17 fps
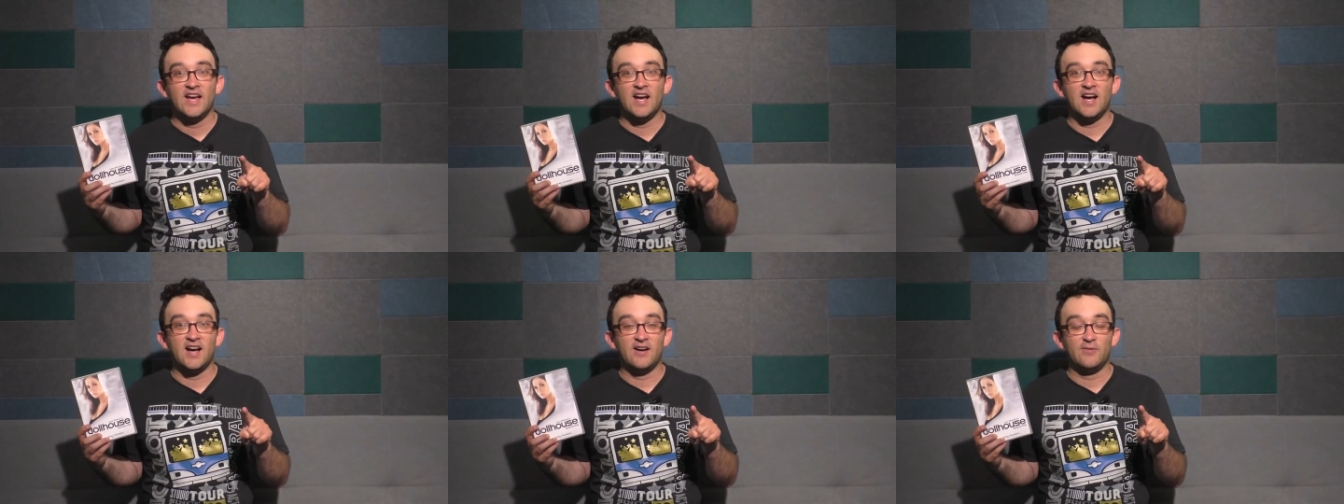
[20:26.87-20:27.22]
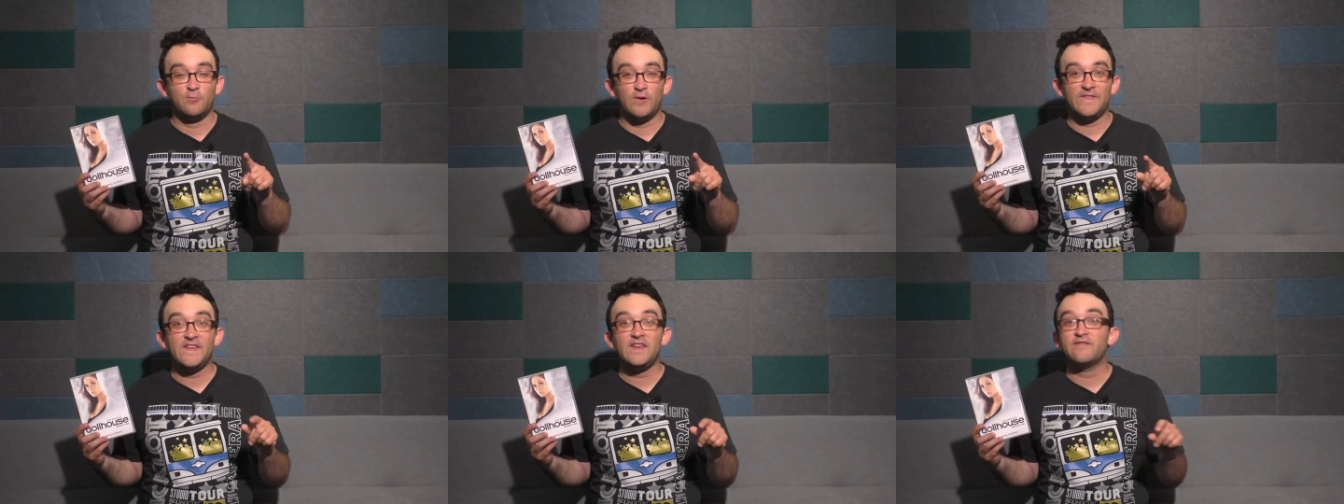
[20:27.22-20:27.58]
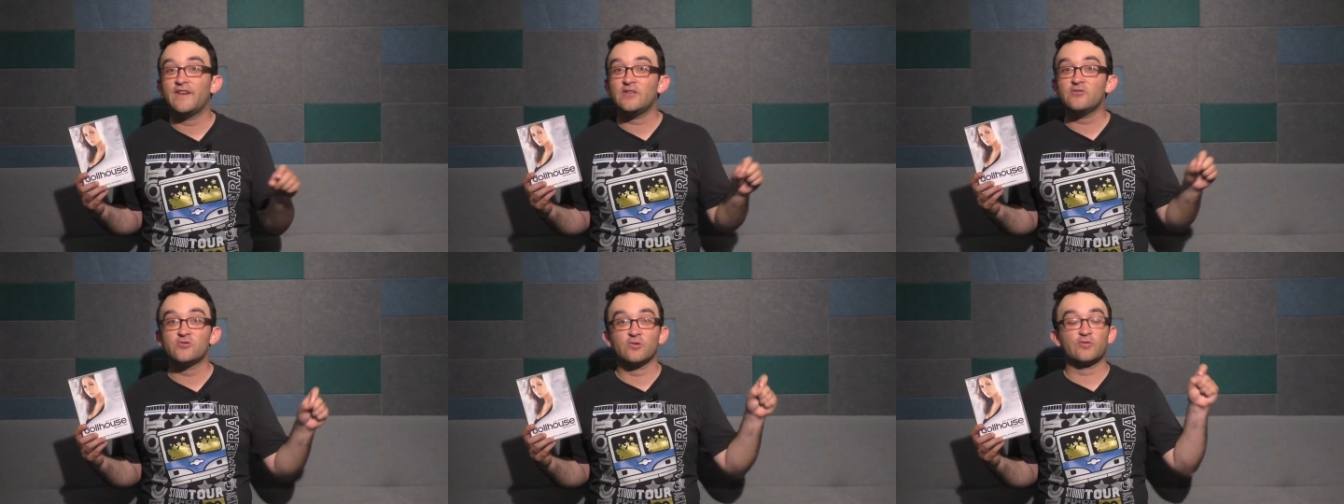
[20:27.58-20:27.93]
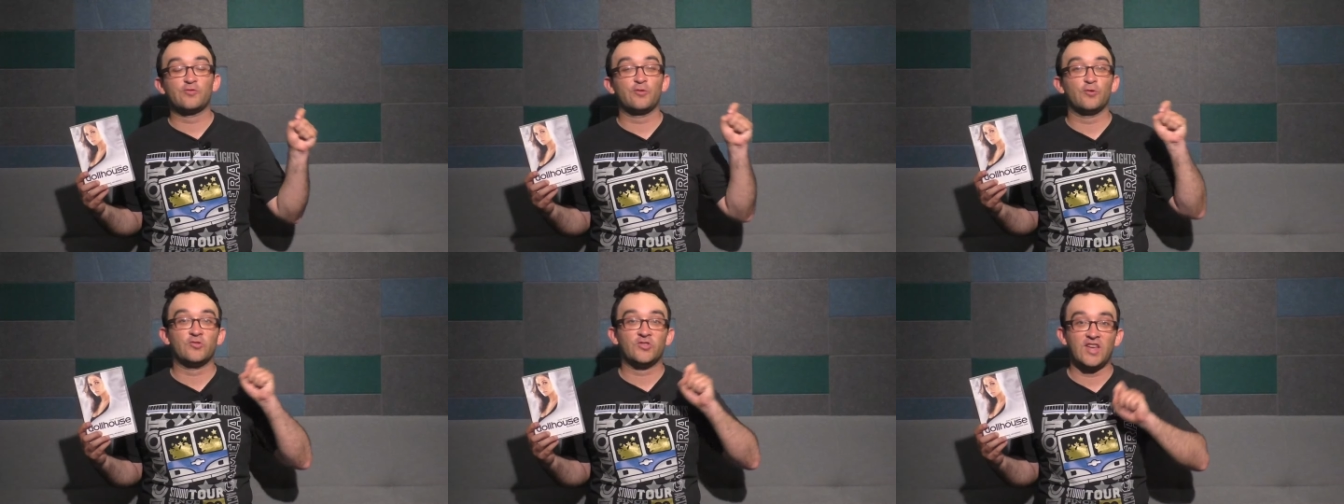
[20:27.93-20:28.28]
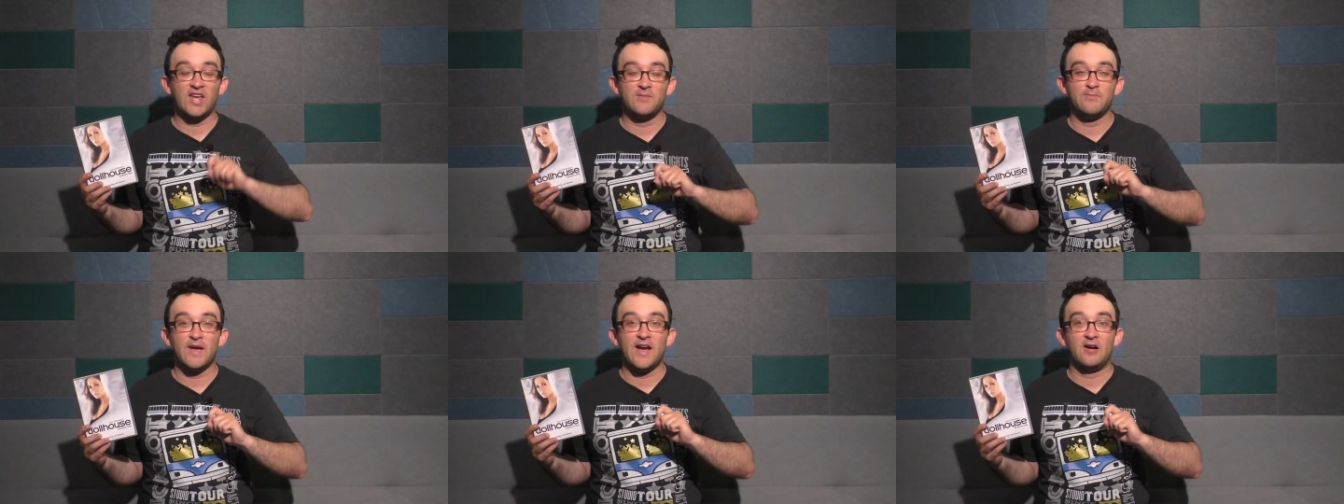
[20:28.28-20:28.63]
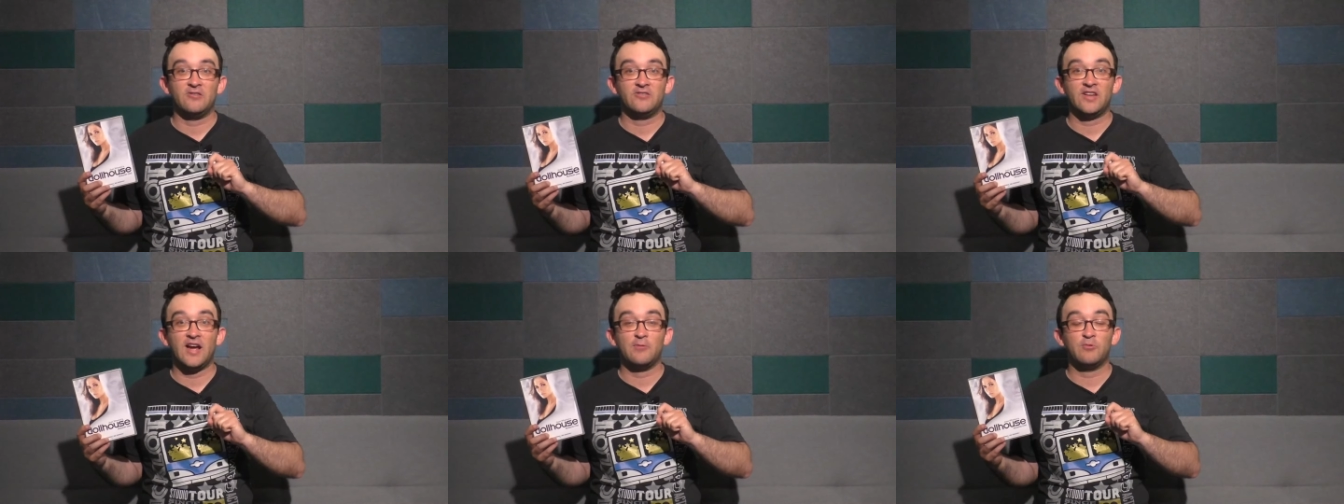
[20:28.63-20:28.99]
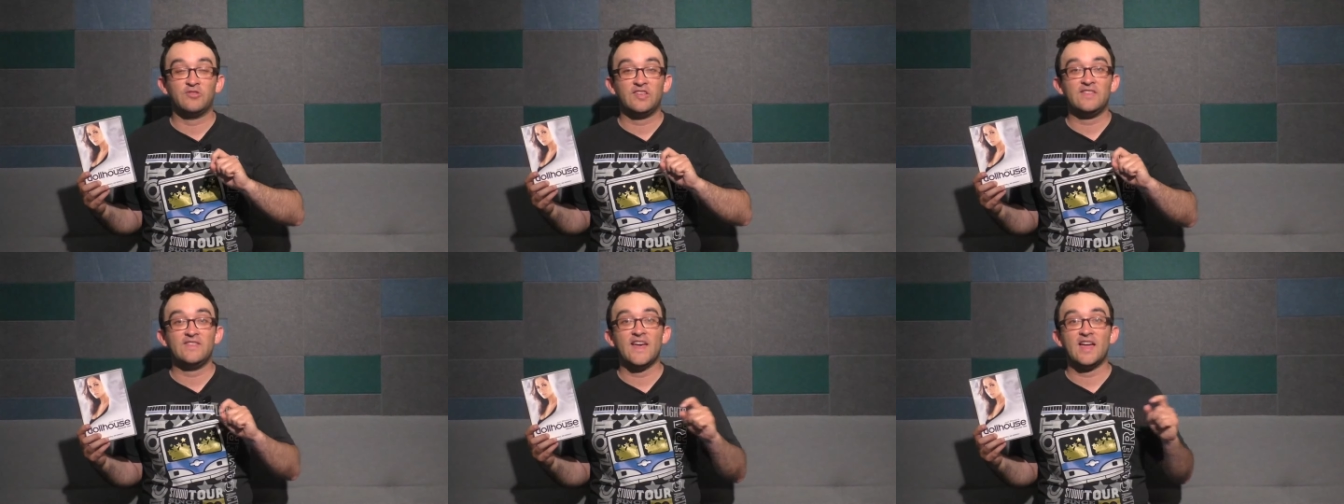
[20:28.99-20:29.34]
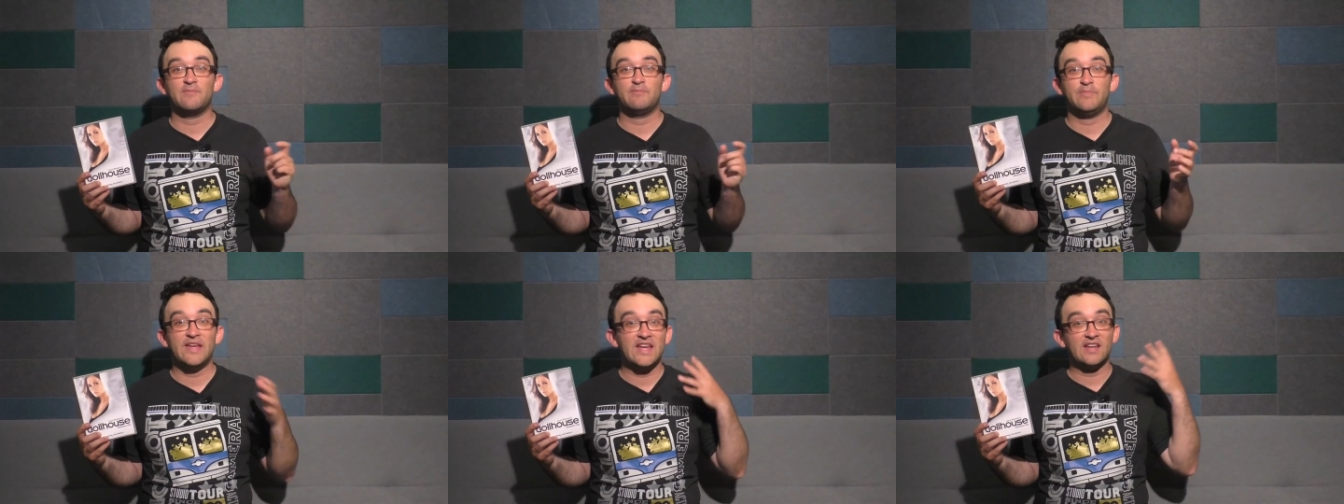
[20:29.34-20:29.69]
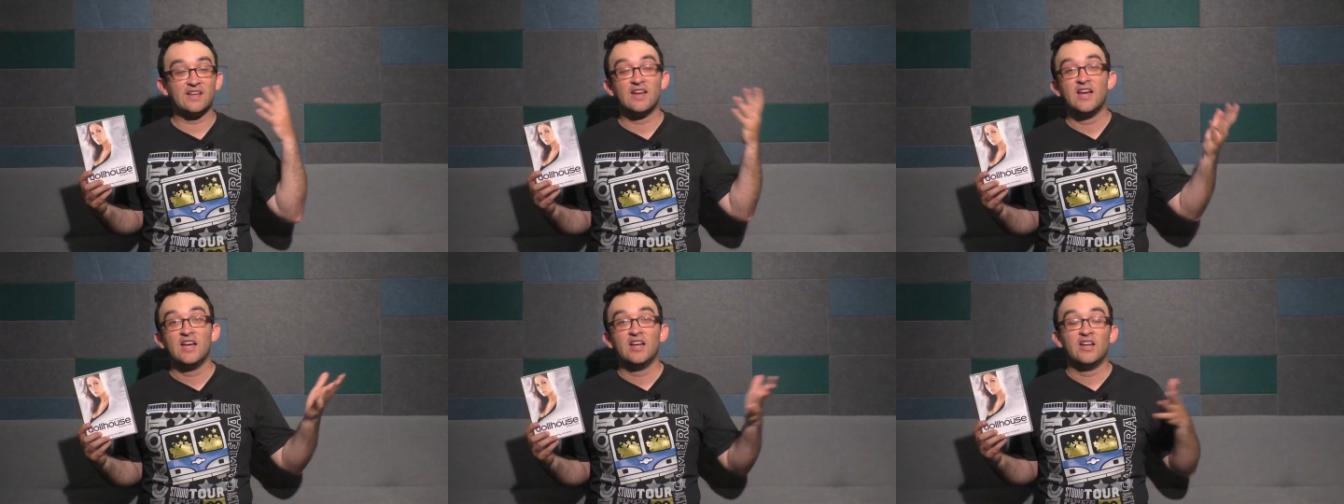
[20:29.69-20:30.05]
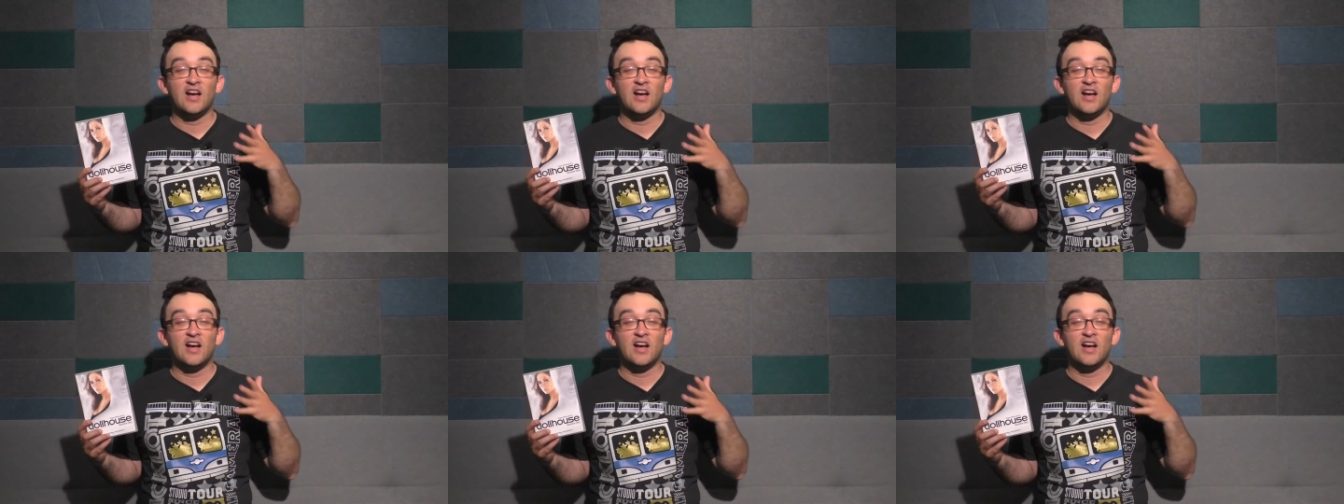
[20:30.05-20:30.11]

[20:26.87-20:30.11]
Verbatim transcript: Uh, when the Avengers first came out, I was in that big